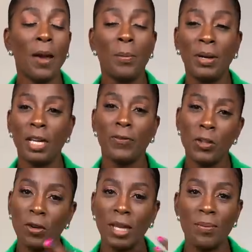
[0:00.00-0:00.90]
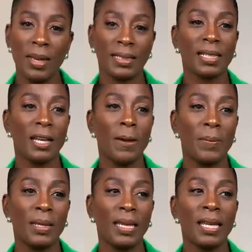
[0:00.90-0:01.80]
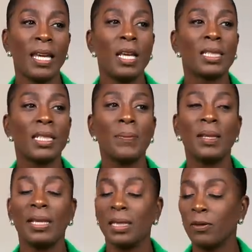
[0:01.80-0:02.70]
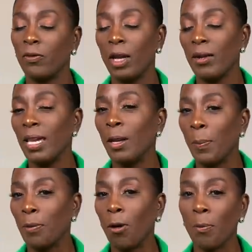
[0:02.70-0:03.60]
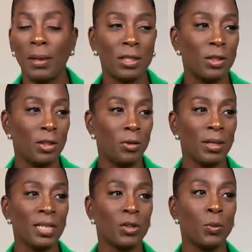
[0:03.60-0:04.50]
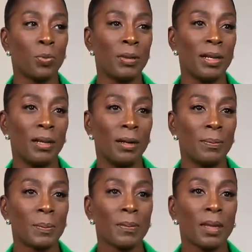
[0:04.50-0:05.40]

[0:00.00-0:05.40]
But if you're in mixed company, something that's very inappropriate to do is to bring up